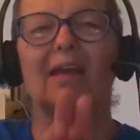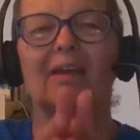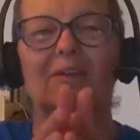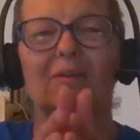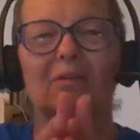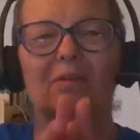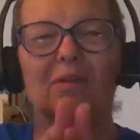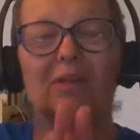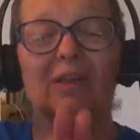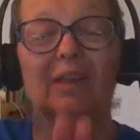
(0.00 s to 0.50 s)
and
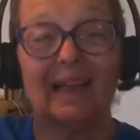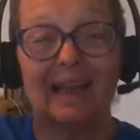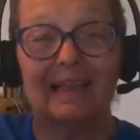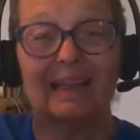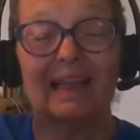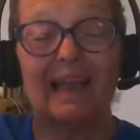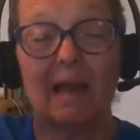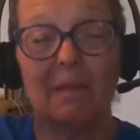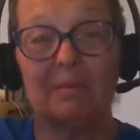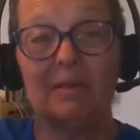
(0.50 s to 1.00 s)
you
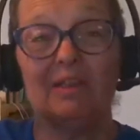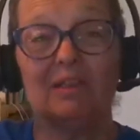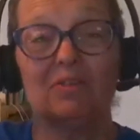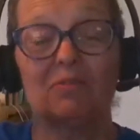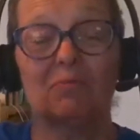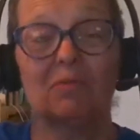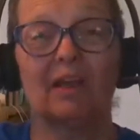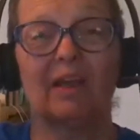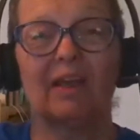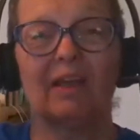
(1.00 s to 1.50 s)
let that
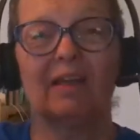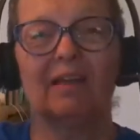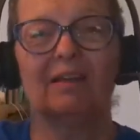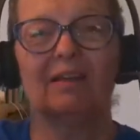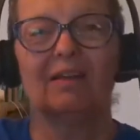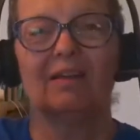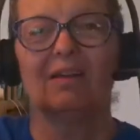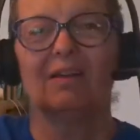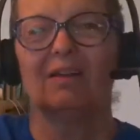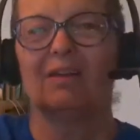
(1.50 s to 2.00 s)
peace reign,
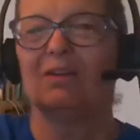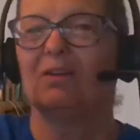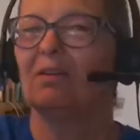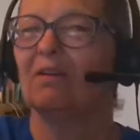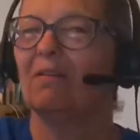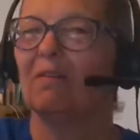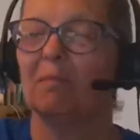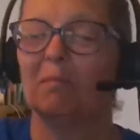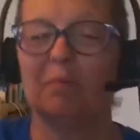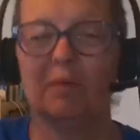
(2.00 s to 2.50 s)

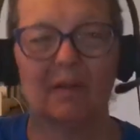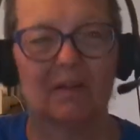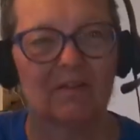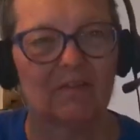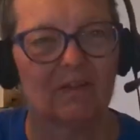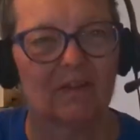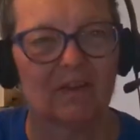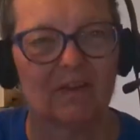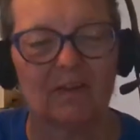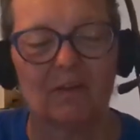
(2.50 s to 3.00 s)
you have the
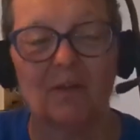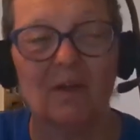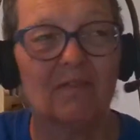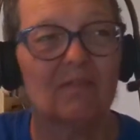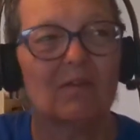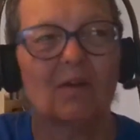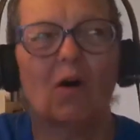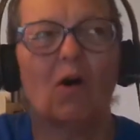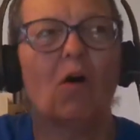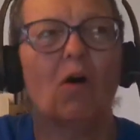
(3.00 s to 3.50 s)
benefit of you
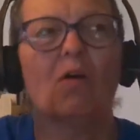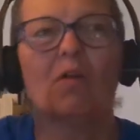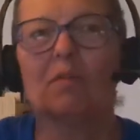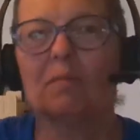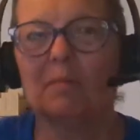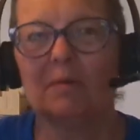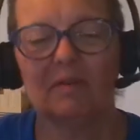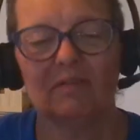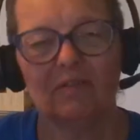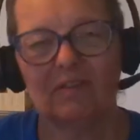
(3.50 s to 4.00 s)
have the, all
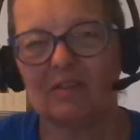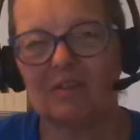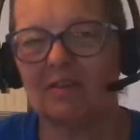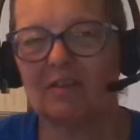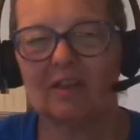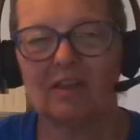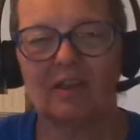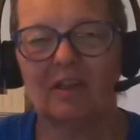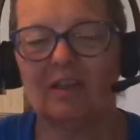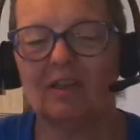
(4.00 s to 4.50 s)
the benefits
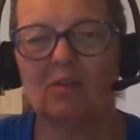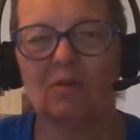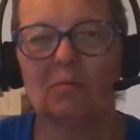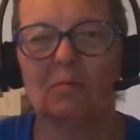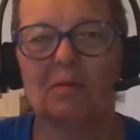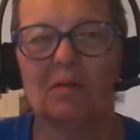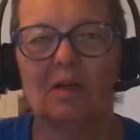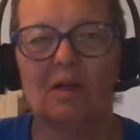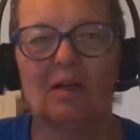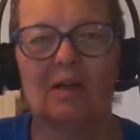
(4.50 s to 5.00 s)
of the
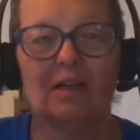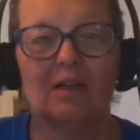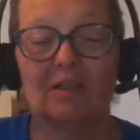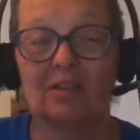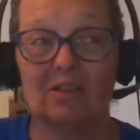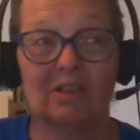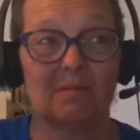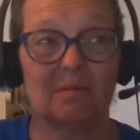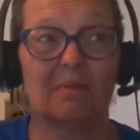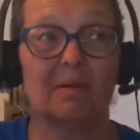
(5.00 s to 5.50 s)
kingdom it's
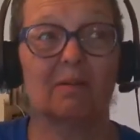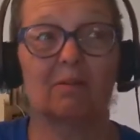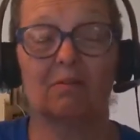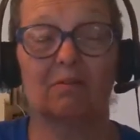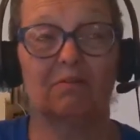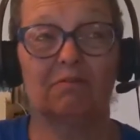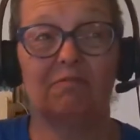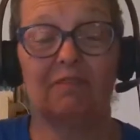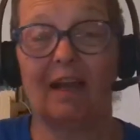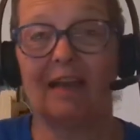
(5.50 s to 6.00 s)
just a matter
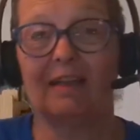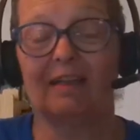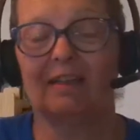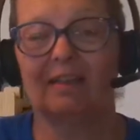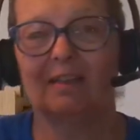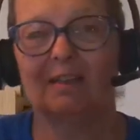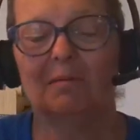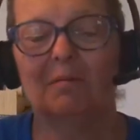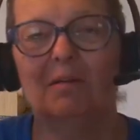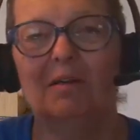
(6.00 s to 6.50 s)
of
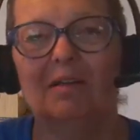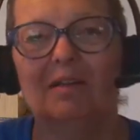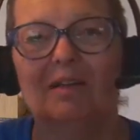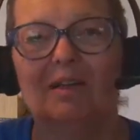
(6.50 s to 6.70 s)
finding them